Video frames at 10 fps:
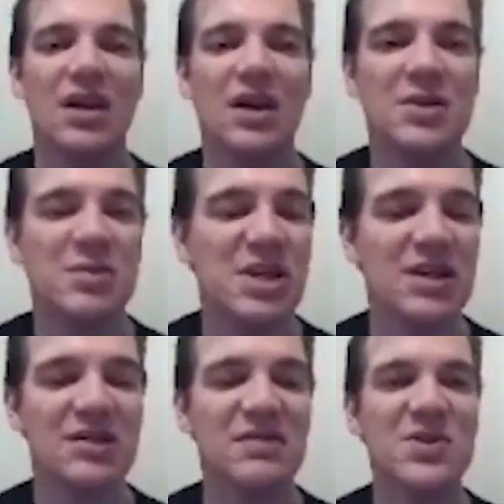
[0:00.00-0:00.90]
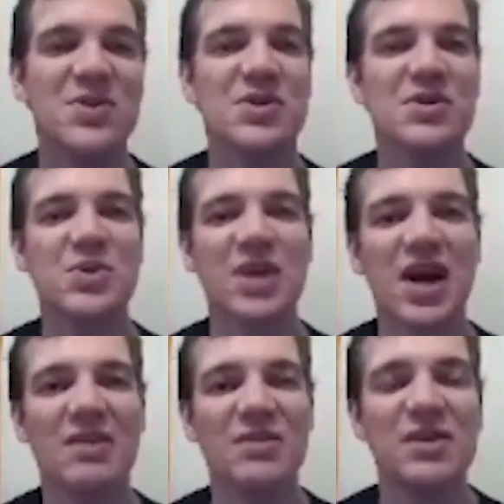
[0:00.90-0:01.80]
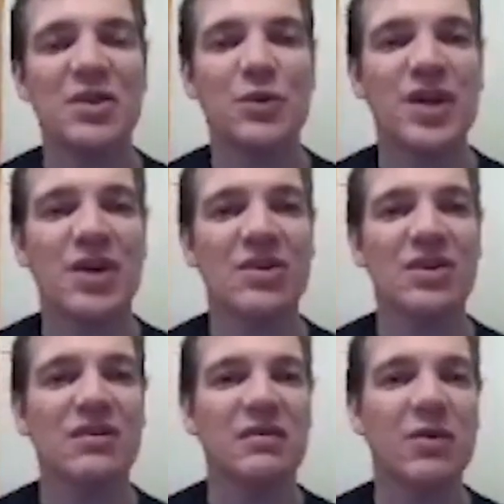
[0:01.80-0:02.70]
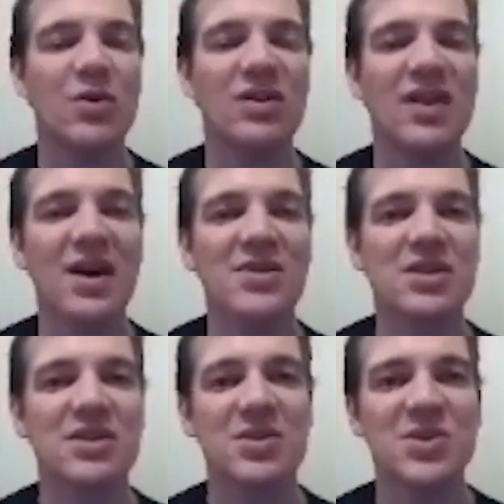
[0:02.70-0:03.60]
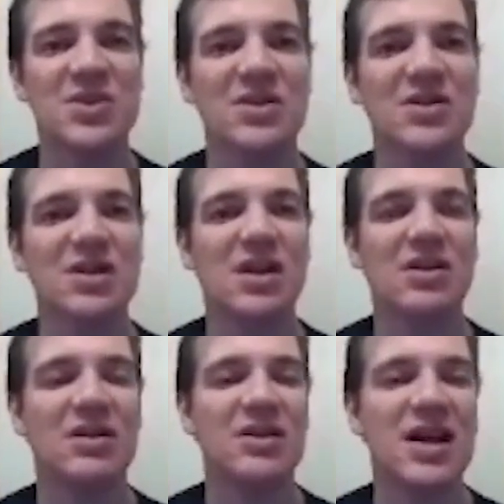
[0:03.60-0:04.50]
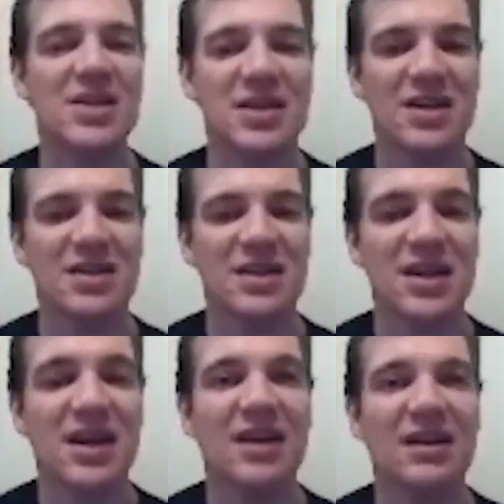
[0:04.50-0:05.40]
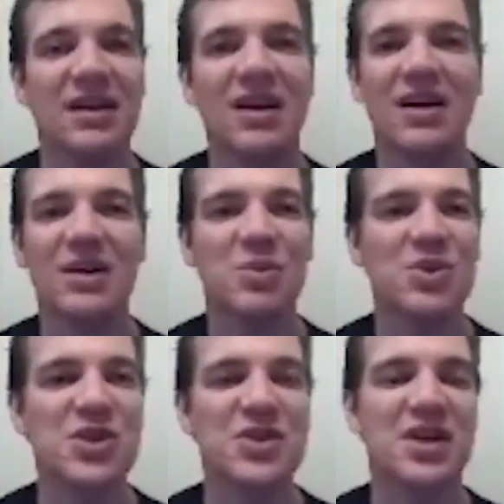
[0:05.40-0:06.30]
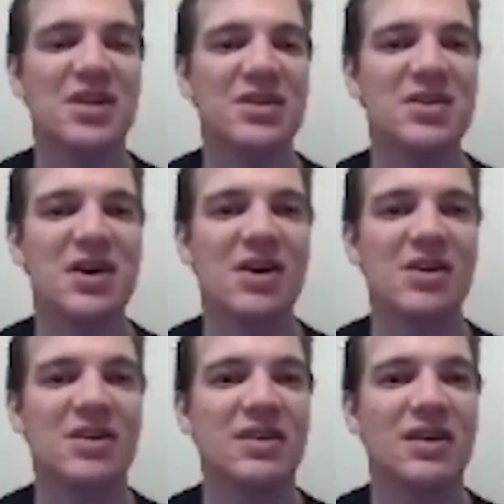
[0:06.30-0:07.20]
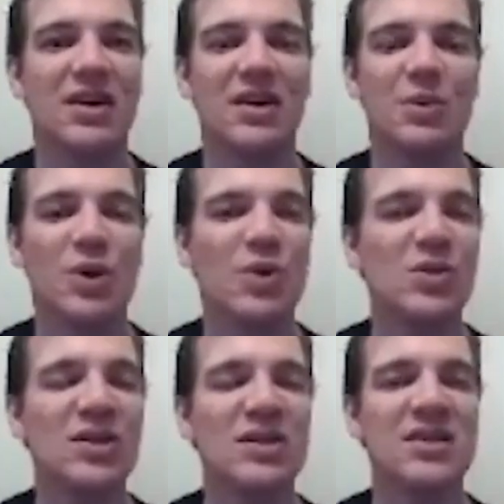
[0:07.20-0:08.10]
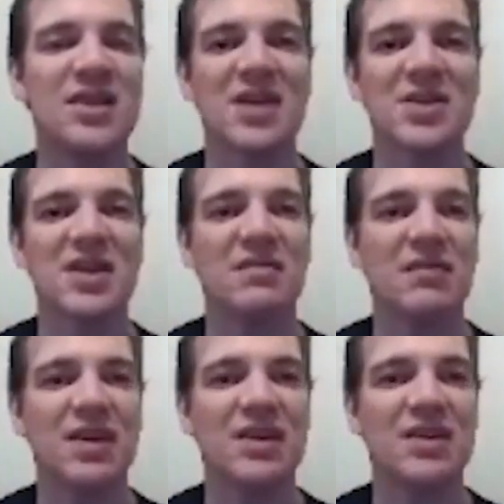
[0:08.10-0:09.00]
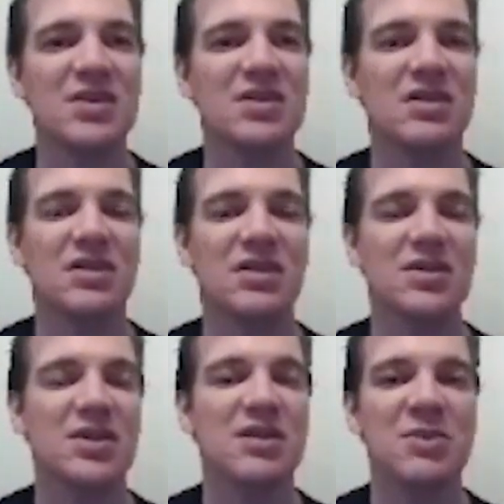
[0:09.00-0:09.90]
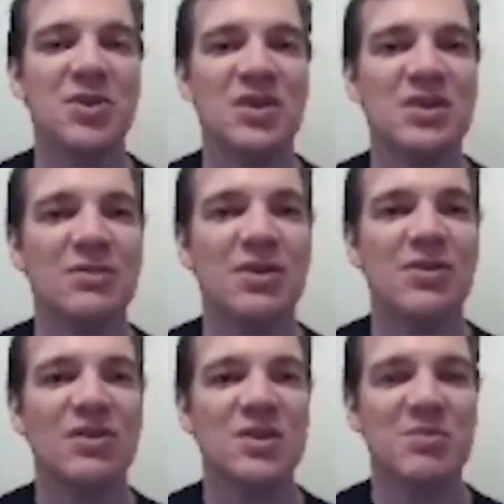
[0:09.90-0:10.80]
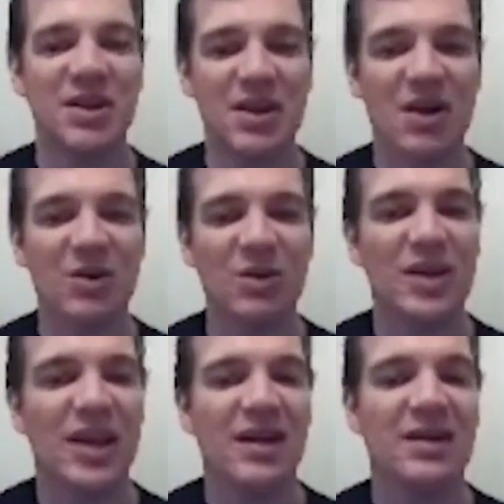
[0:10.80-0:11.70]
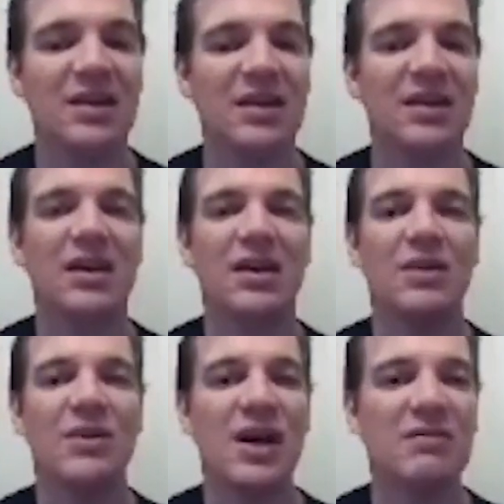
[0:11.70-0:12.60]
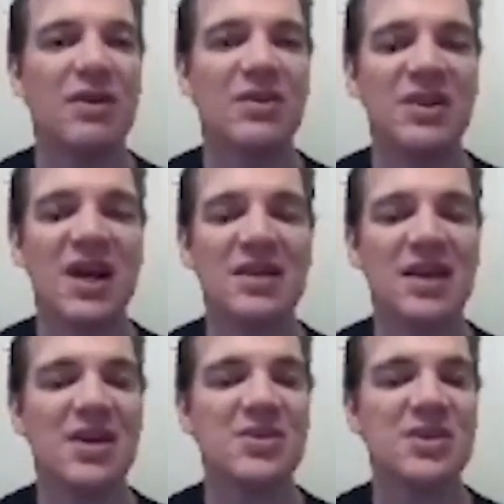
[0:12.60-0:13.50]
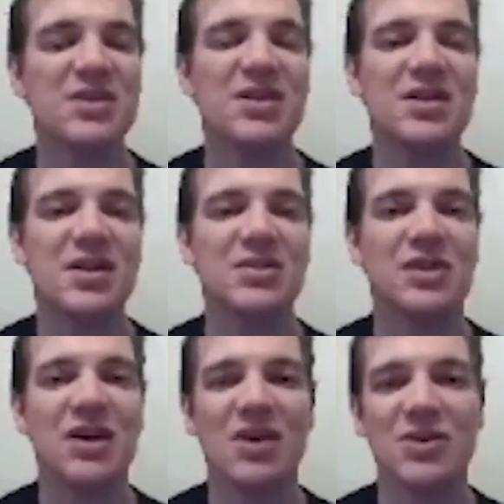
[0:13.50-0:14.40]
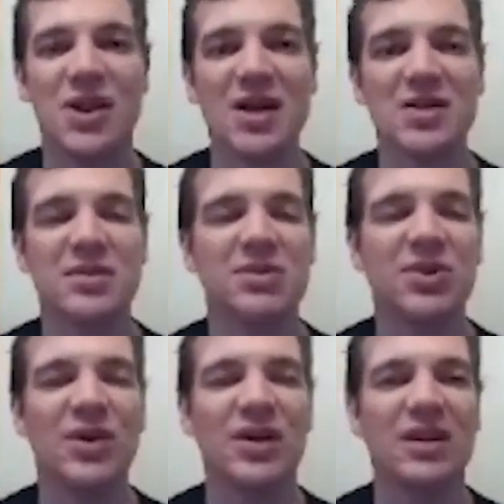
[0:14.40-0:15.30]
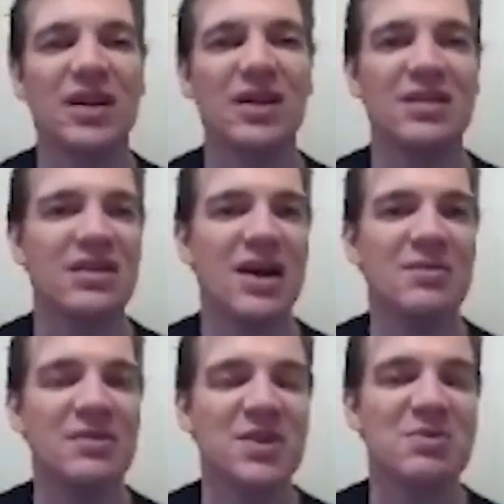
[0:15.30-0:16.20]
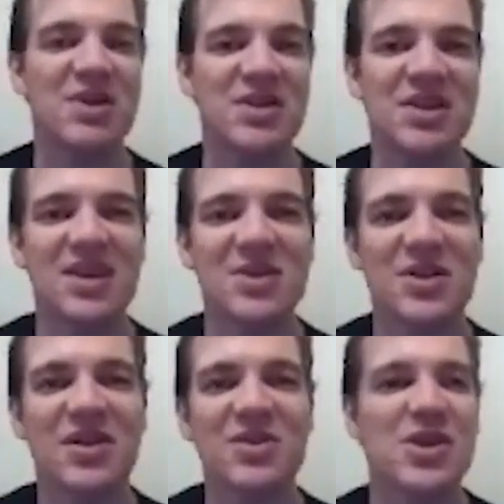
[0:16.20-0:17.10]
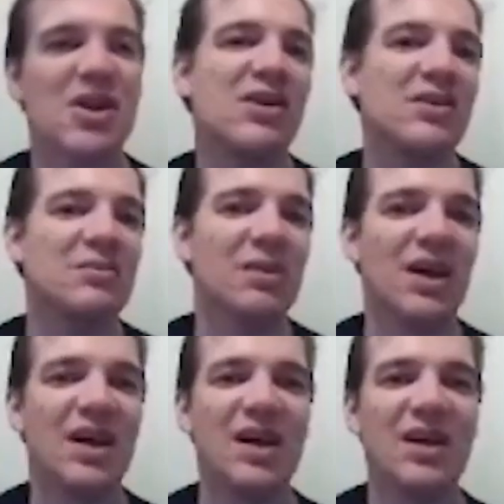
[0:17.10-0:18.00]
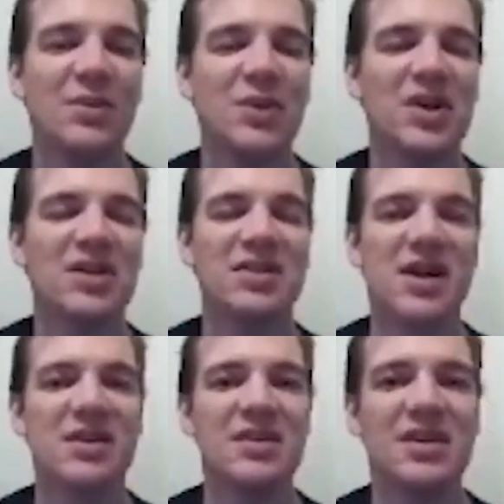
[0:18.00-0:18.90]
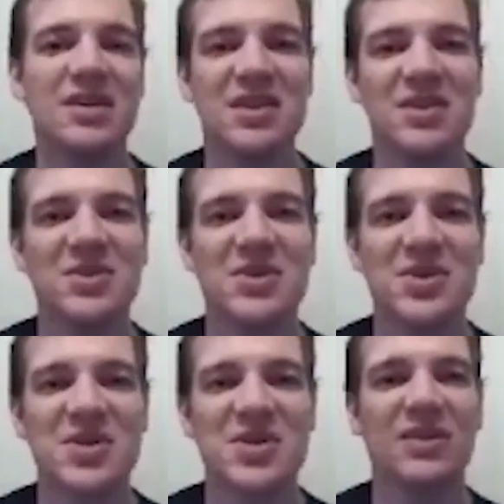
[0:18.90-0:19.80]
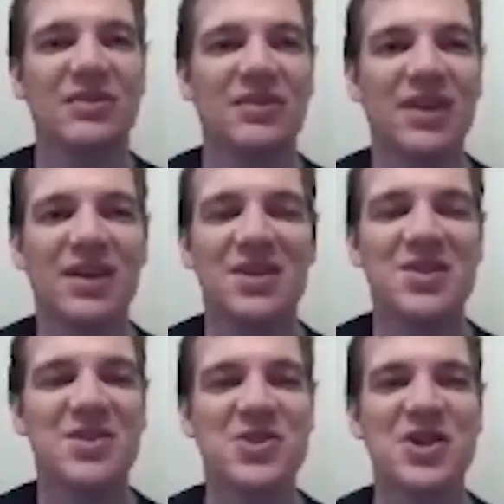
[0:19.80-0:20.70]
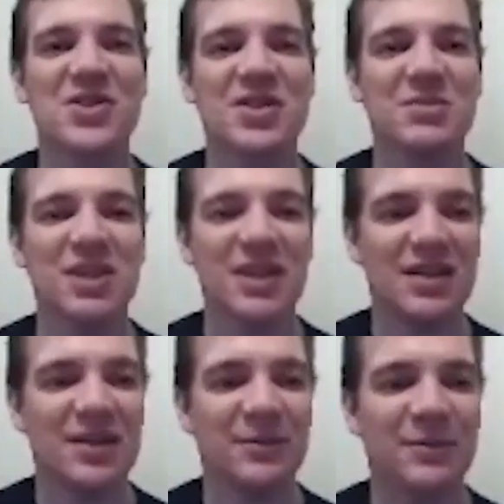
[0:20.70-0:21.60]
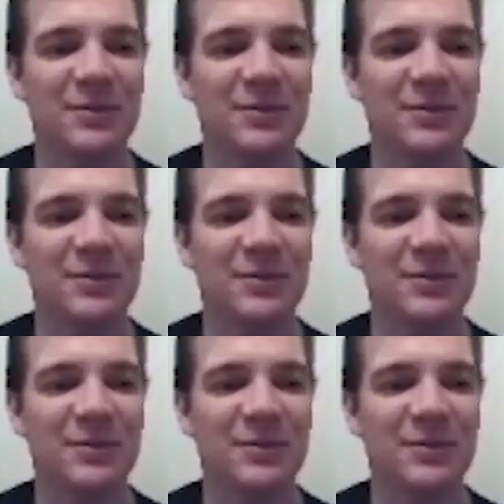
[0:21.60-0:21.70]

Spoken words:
Speaking of users, we have over 304,000 users on our testnet today, and we're just getting started. We're only in the testnet phase. This community growth has been all organic. We have around 9,600 contracts deployed at the time of this presentation on Shardeum, and we're excited to continue to scale. This is just the beginning.